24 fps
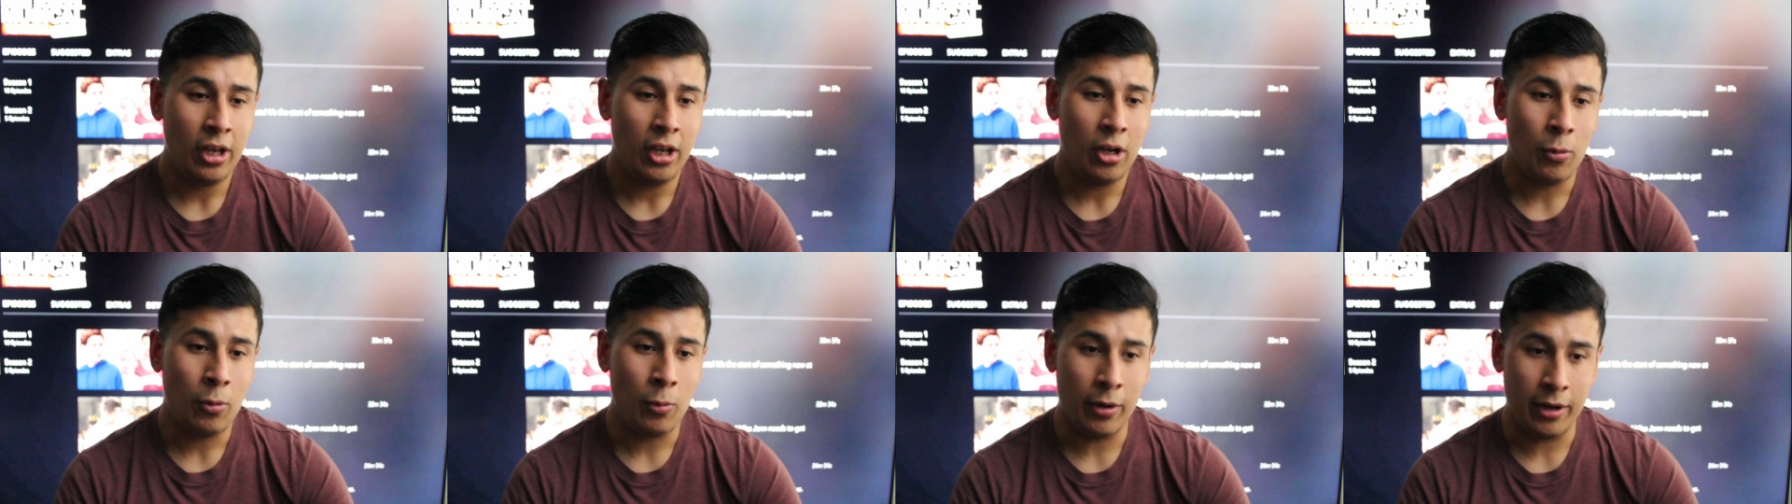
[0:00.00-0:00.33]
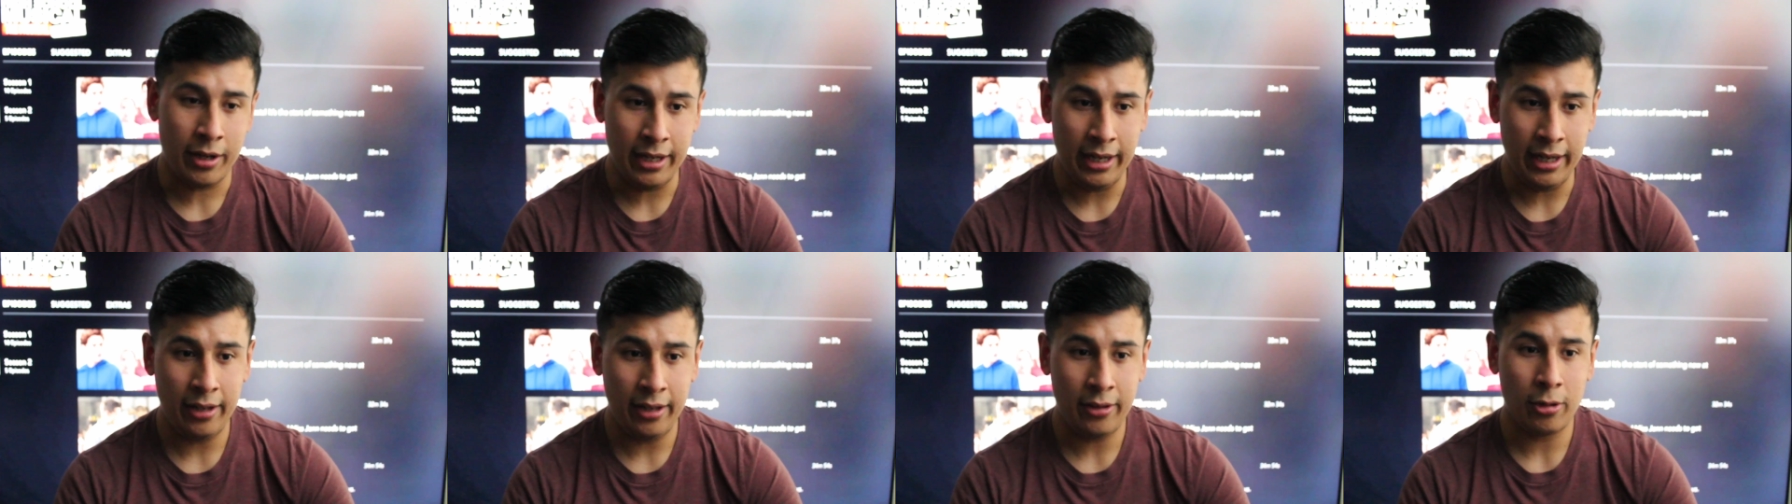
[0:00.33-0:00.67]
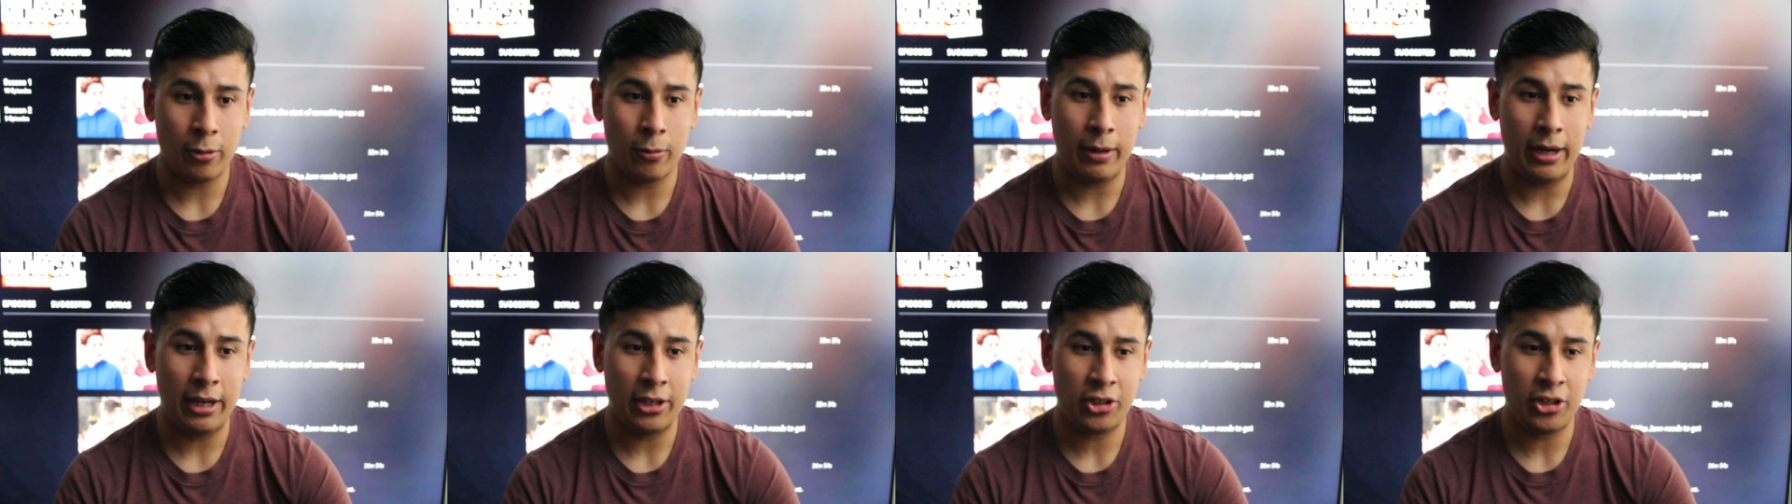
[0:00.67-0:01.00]
We're gaining
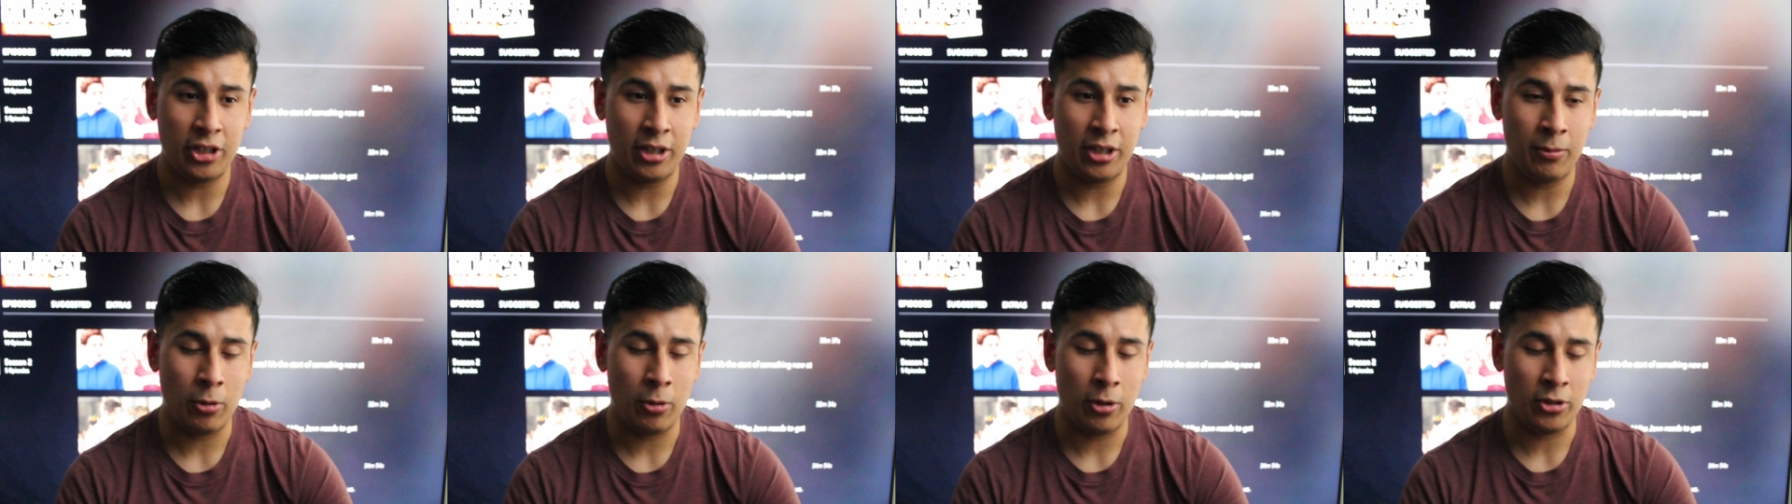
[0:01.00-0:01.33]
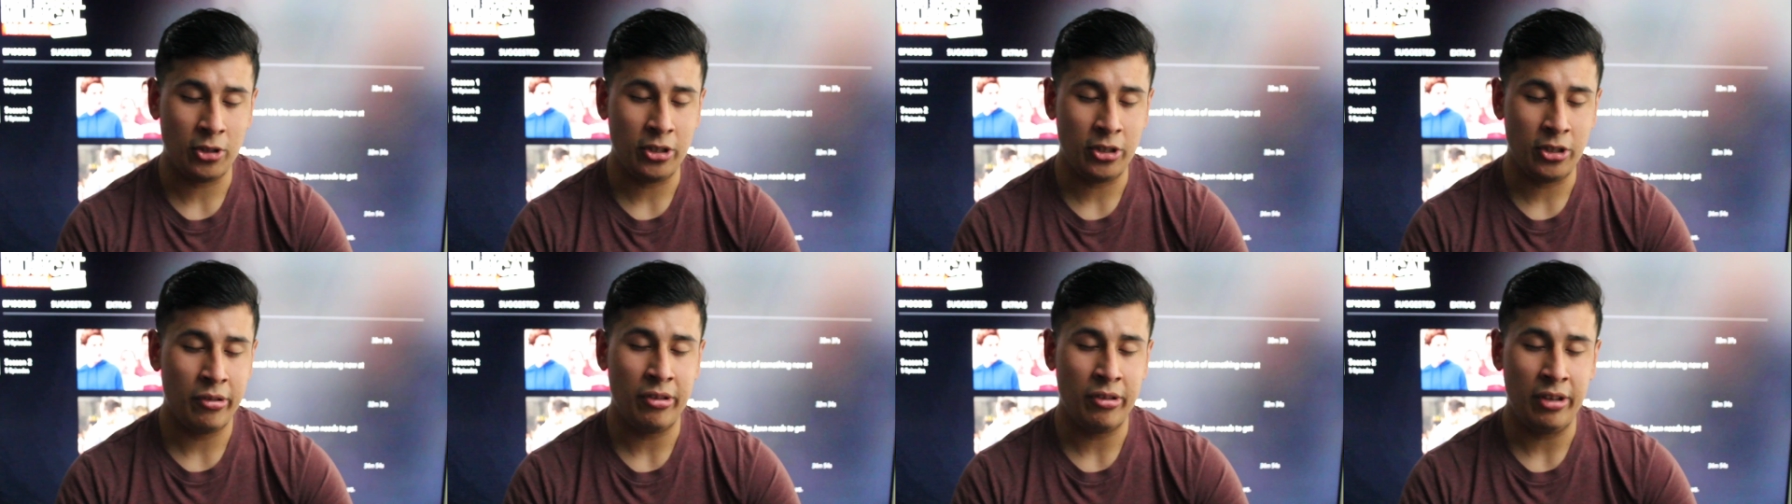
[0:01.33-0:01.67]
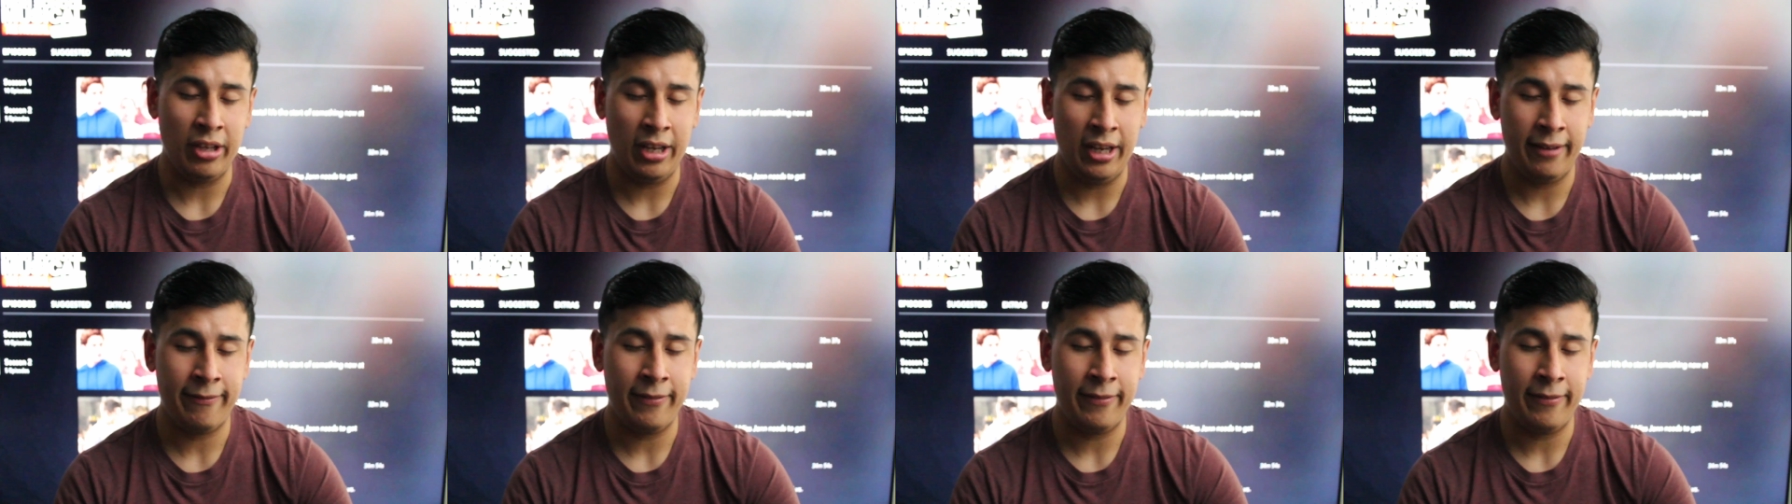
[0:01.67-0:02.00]
direction. We're just
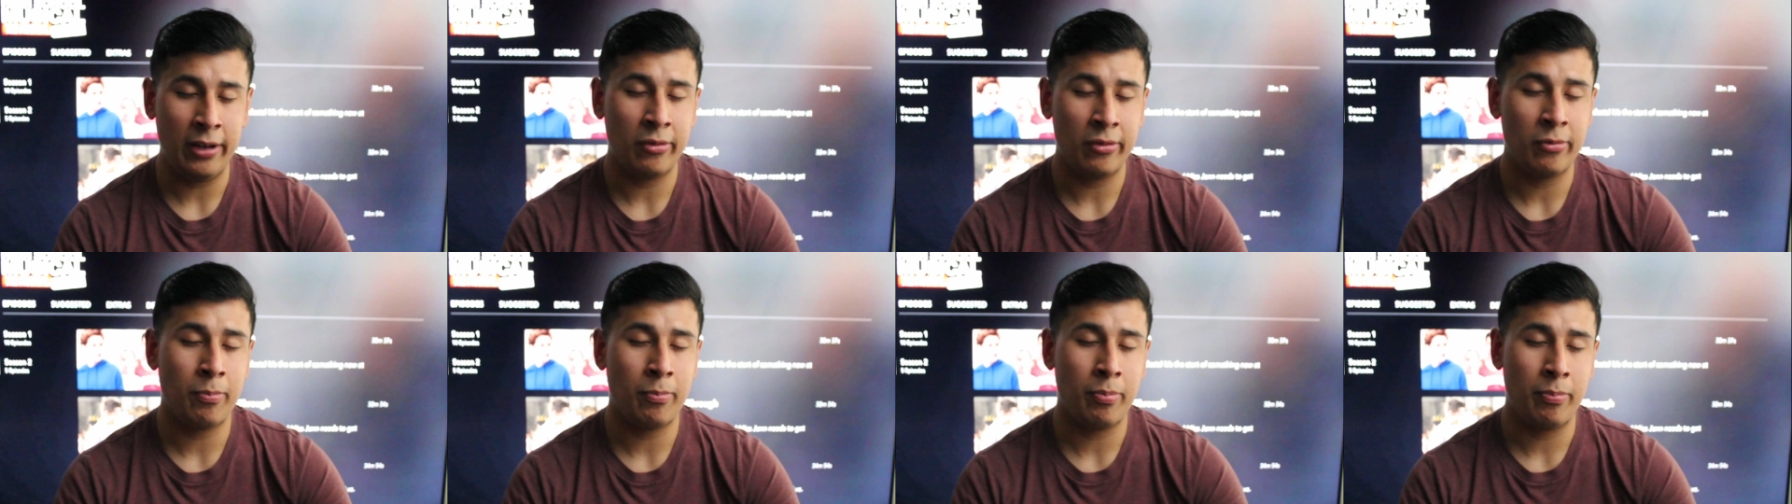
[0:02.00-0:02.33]
seeing things